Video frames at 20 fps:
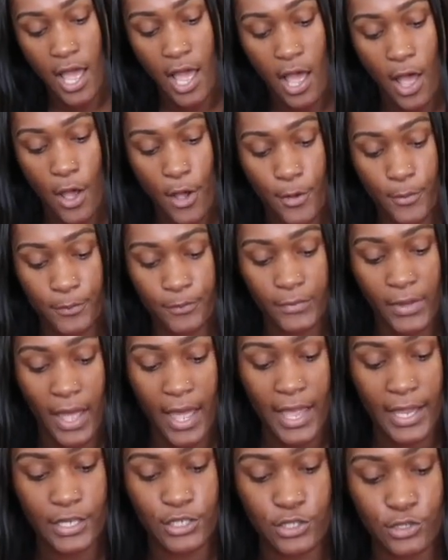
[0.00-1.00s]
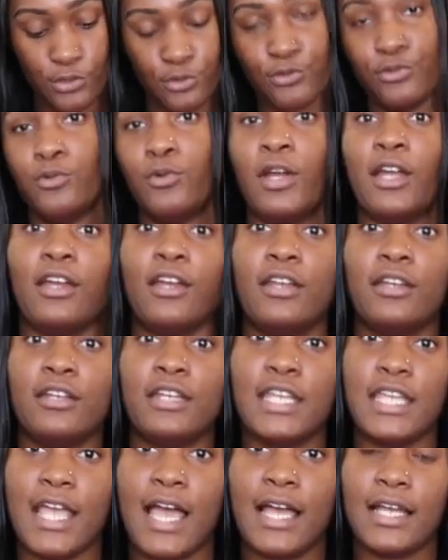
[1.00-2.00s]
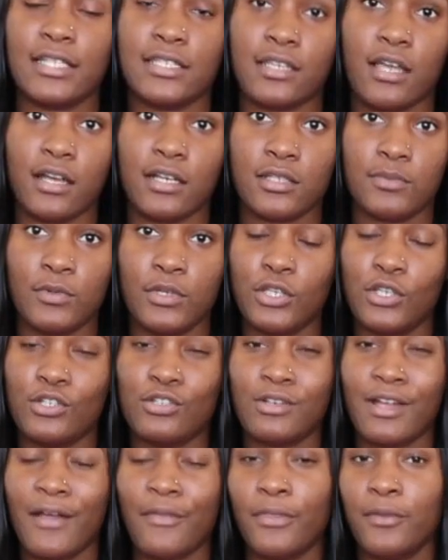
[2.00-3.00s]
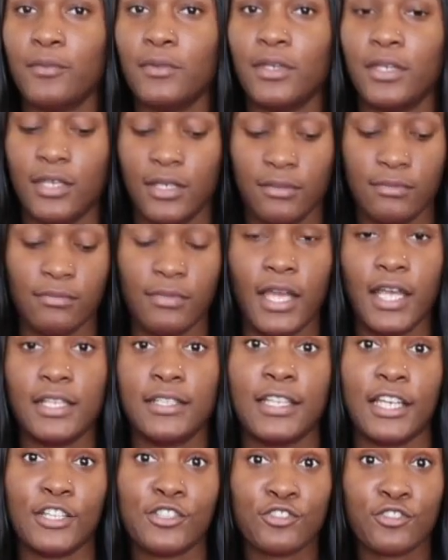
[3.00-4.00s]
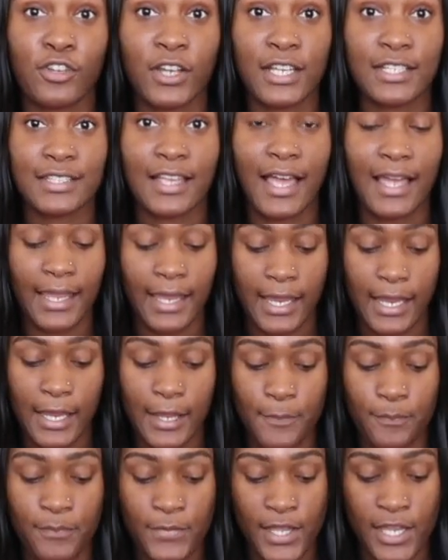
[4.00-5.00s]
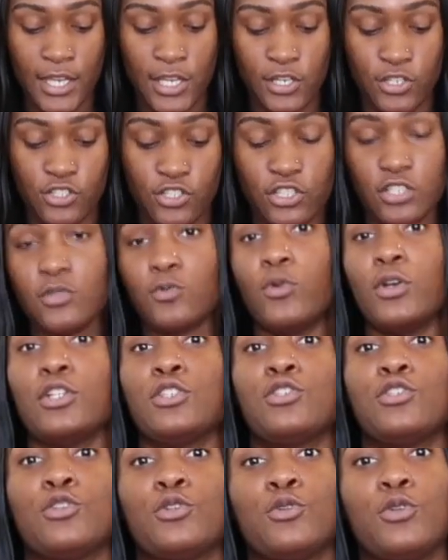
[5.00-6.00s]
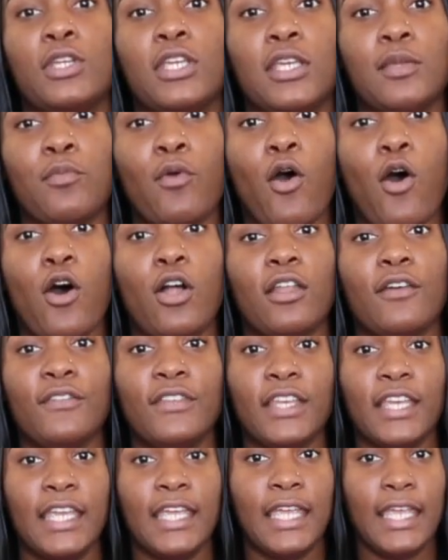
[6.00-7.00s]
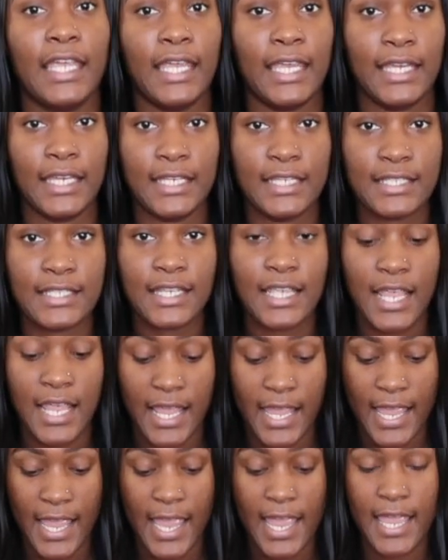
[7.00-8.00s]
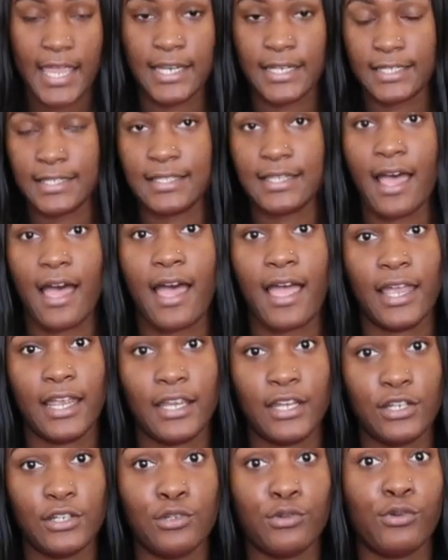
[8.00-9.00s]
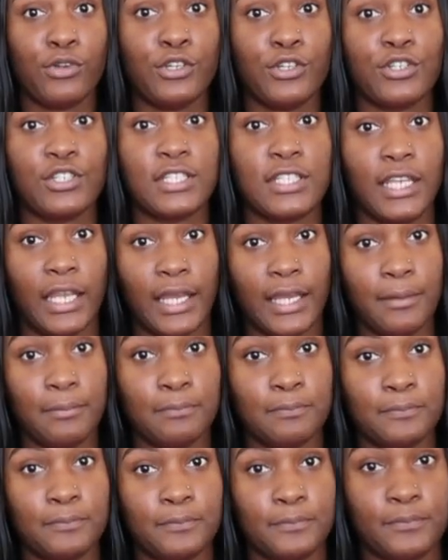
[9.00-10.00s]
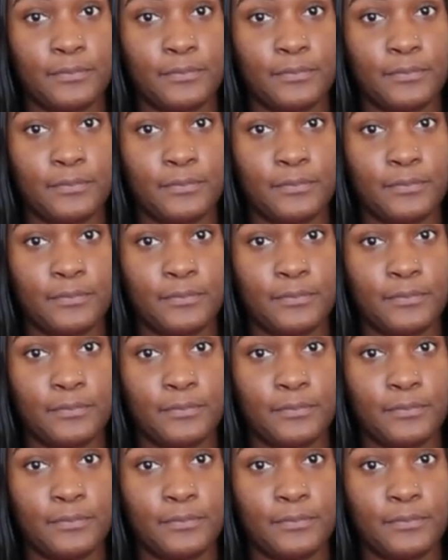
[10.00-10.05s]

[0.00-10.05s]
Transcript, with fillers: I do wear knee-high socks, but you don't have to be as extra as I am. Just want to keep all of the heat inside doing your steam.